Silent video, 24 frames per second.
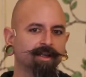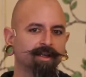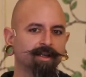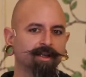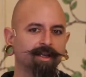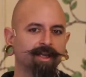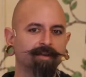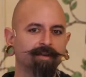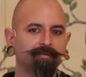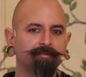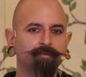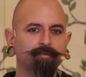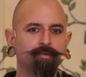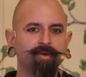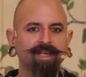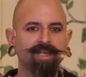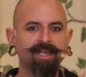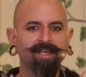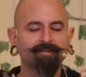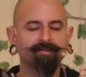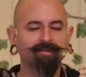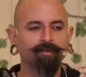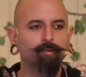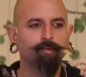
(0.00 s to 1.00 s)
if we
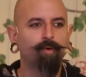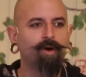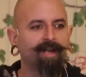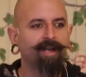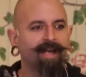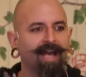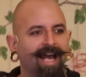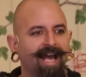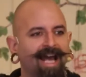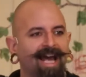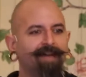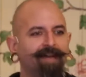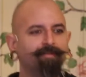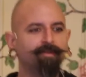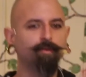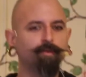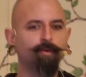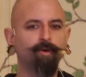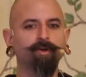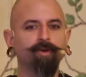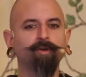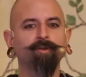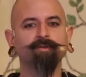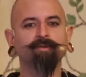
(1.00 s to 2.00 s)
even want to have a
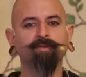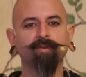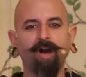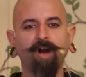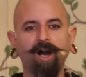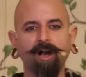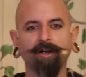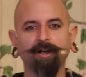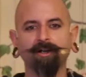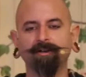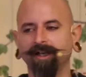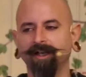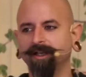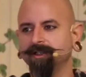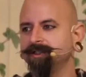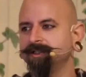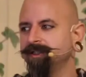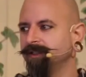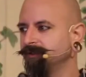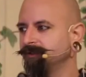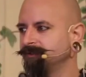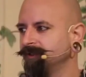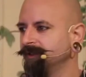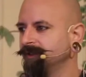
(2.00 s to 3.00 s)
world for our
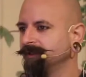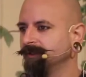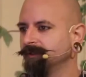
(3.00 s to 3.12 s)
grandchildren.